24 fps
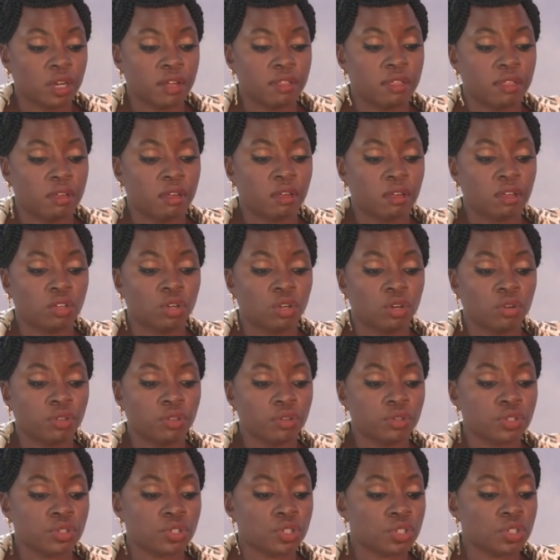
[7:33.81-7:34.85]
I think, you know,
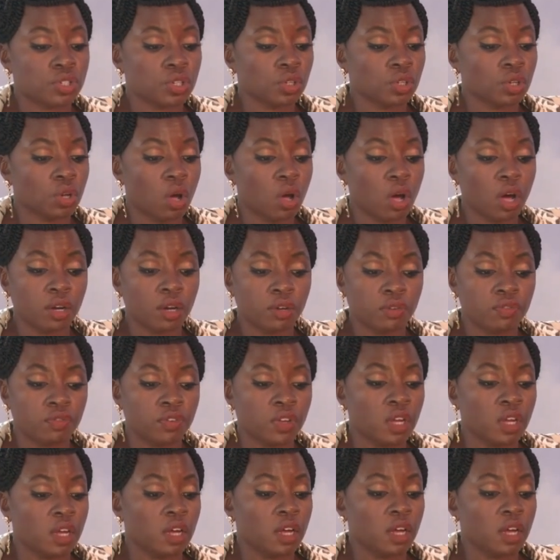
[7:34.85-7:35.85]
there's just a lot of